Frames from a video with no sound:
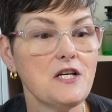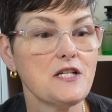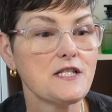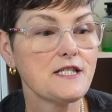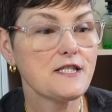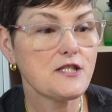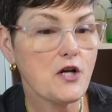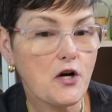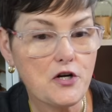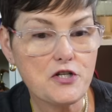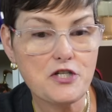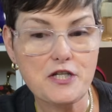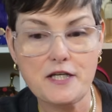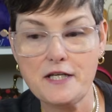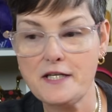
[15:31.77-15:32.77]

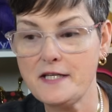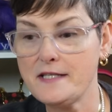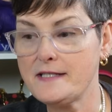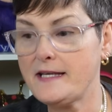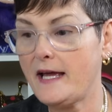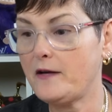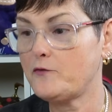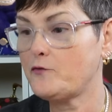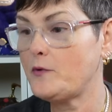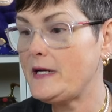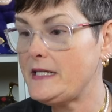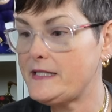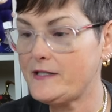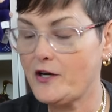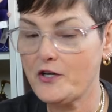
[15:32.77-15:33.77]
searches and
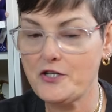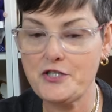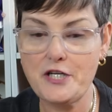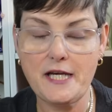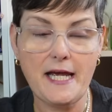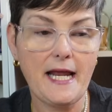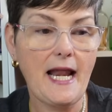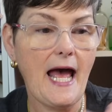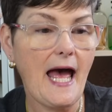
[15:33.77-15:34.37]
researching and